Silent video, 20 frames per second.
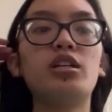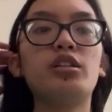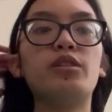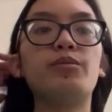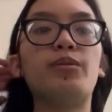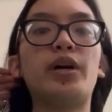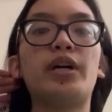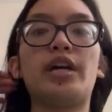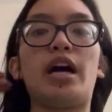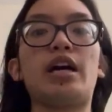
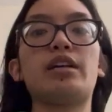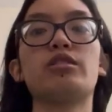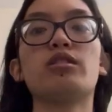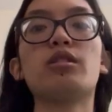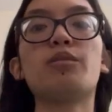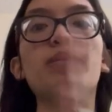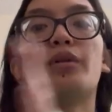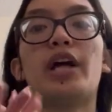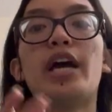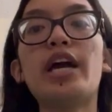But yeah, so
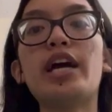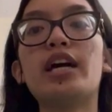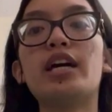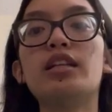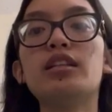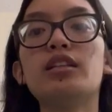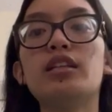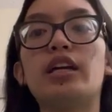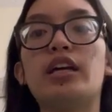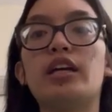the
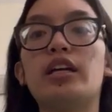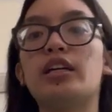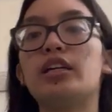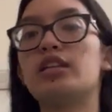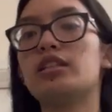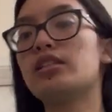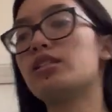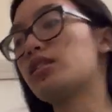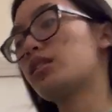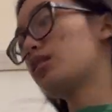plan
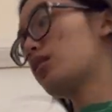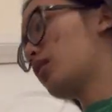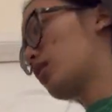is... I